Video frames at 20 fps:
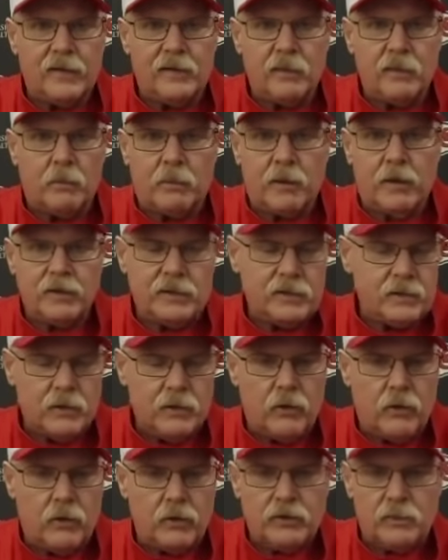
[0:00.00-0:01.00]
plus. You
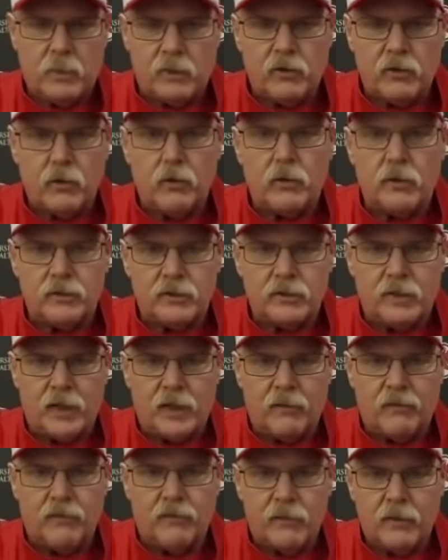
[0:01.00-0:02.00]
know, he's been doing
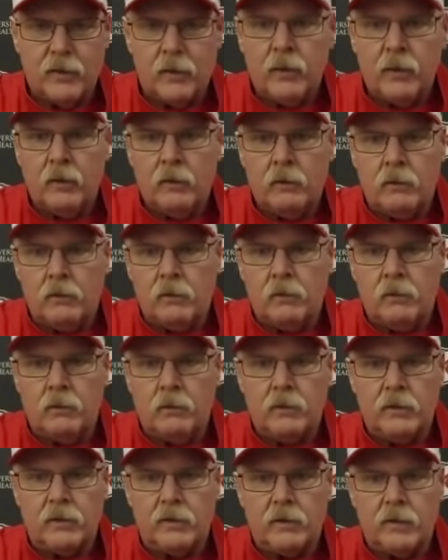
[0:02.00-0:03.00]
stuff
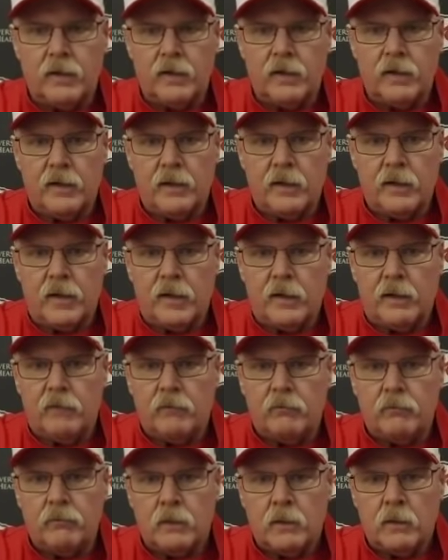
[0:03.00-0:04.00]

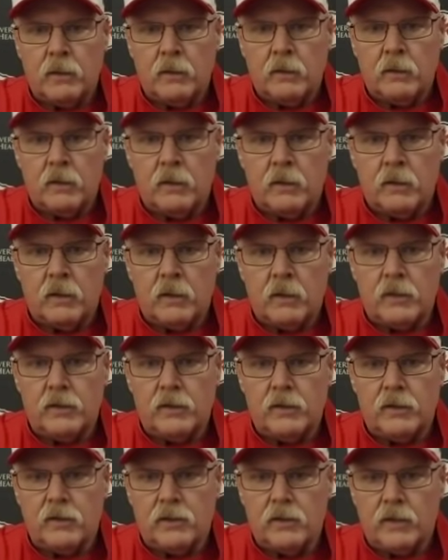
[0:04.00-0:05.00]
and
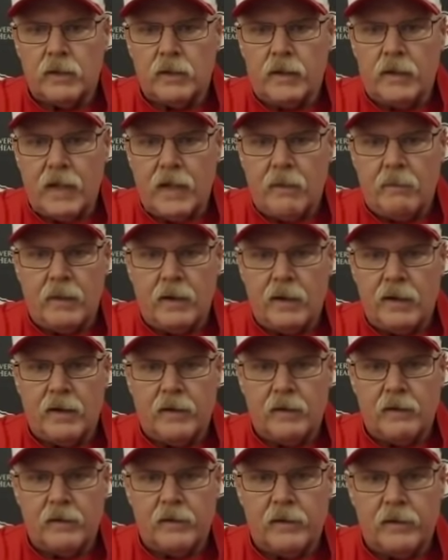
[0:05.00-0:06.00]
so he came in
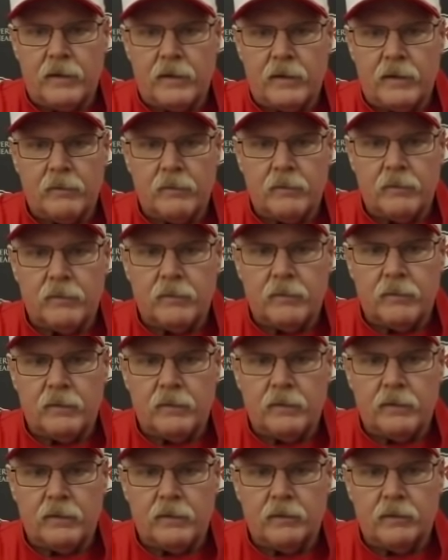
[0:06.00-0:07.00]
and
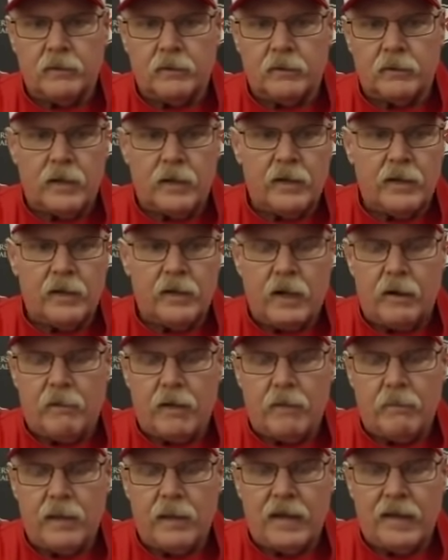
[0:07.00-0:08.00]
it looked like he got
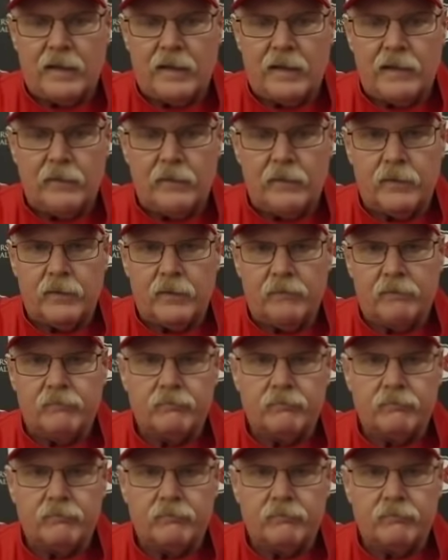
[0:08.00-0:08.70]
right back into it.